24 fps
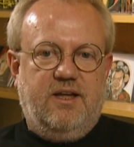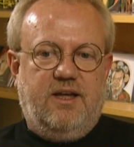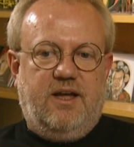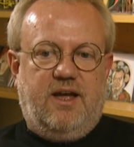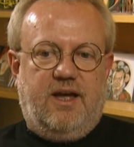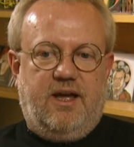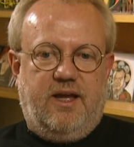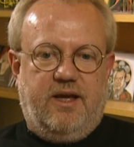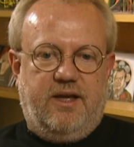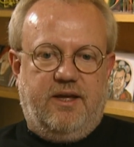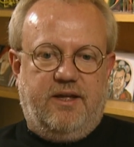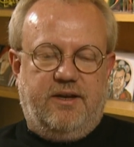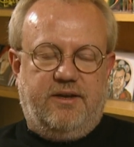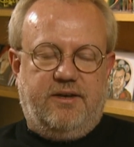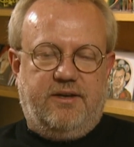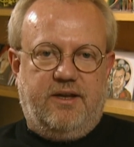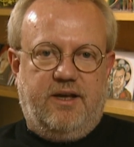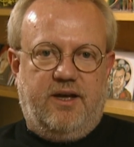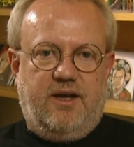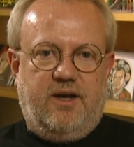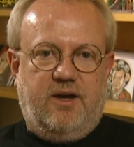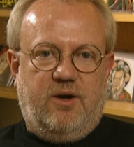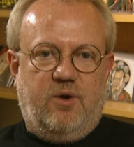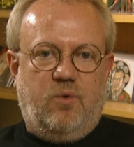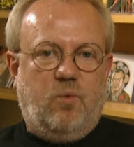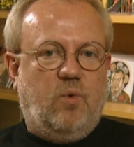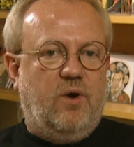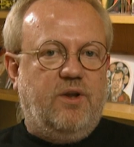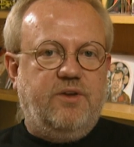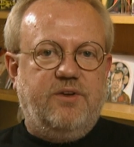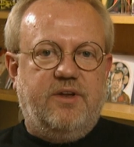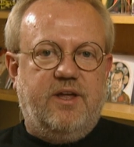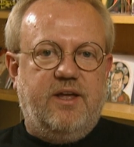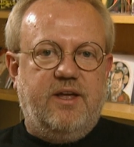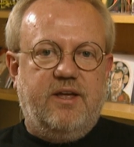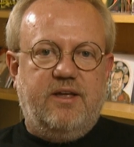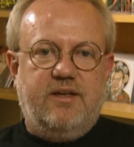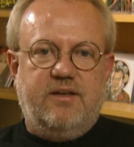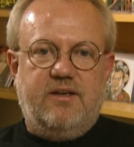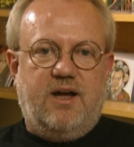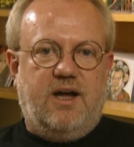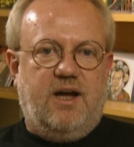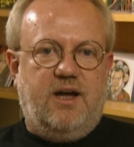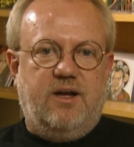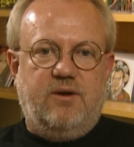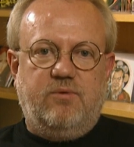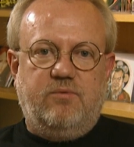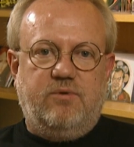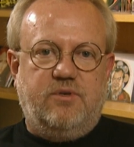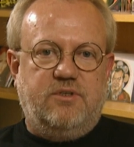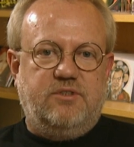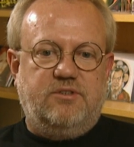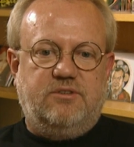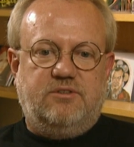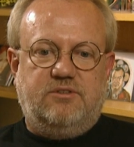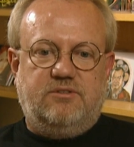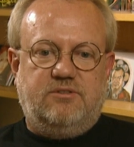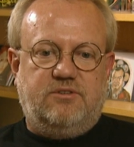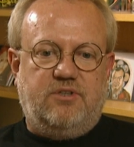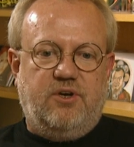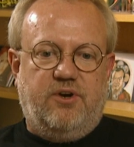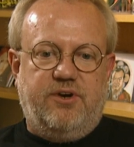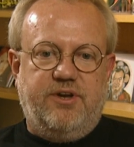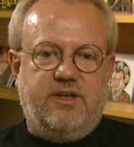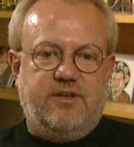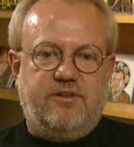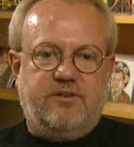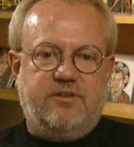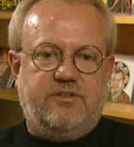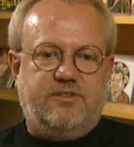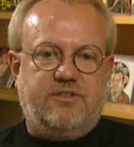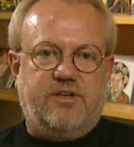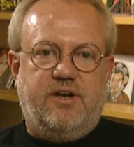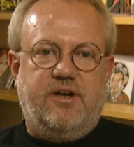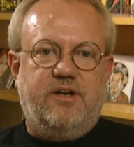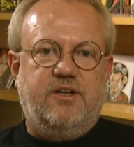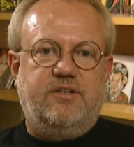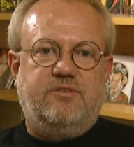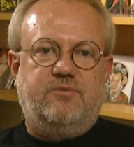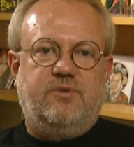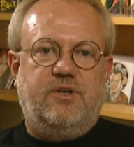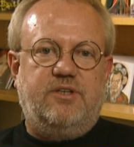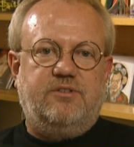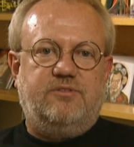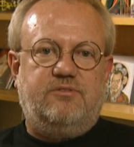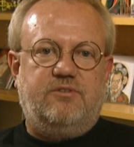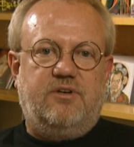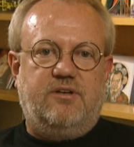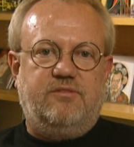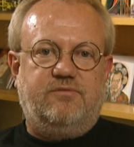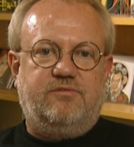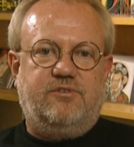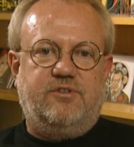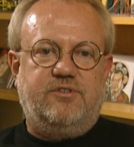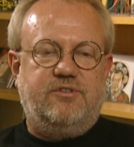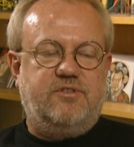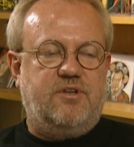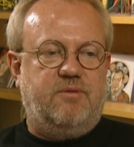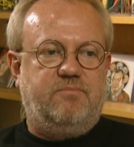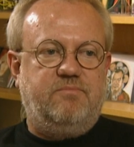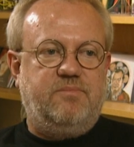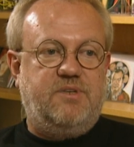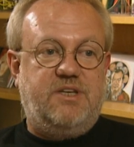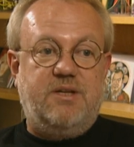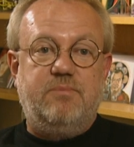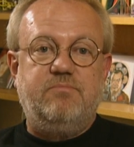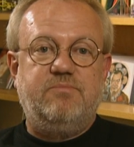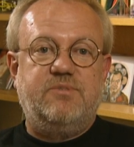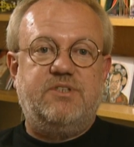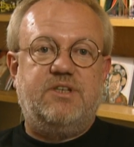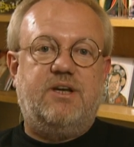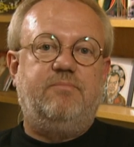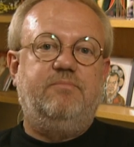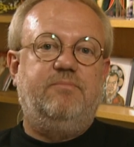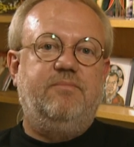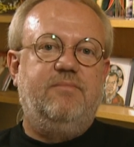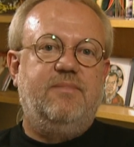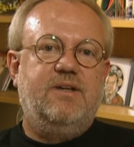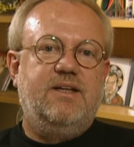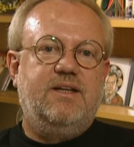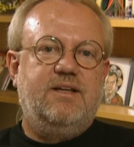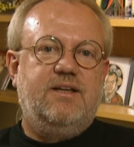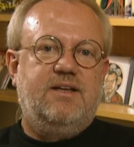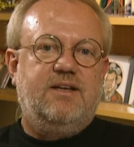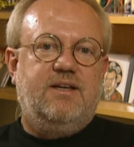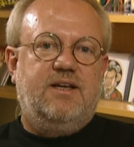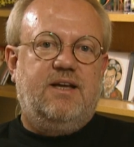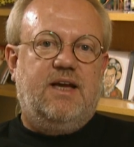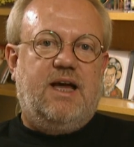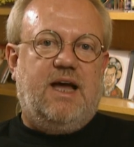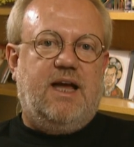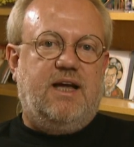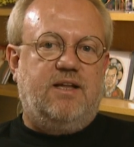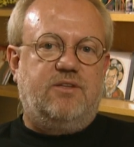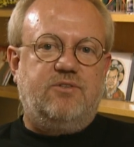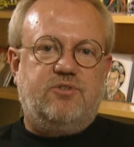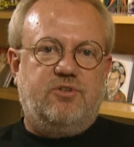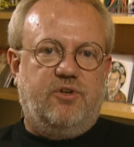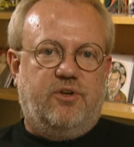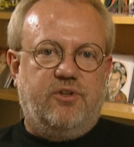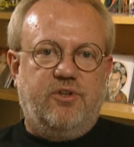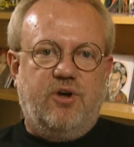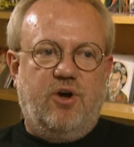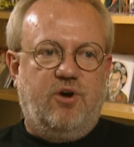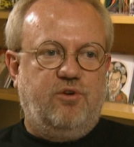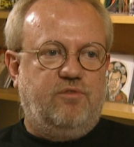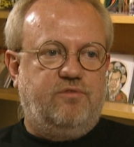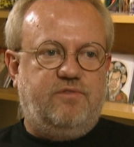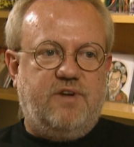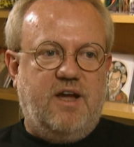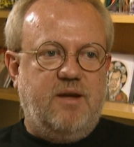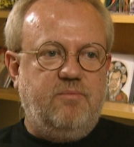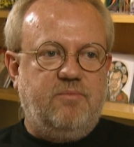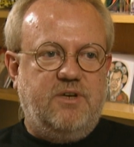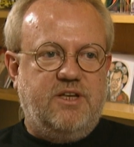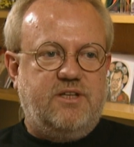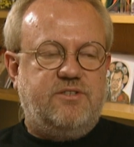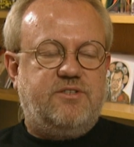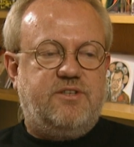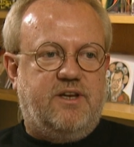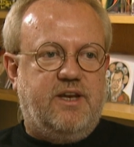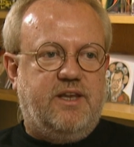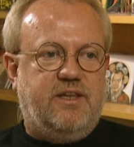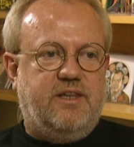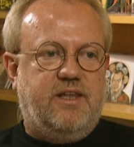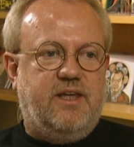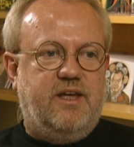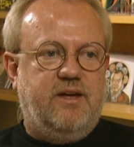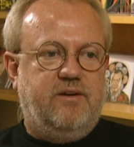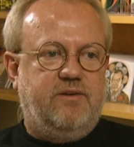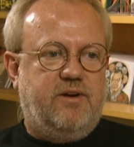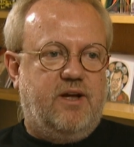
And one day I was going into a Chinese restaurant for some dim sum and saw the whole family sitting there.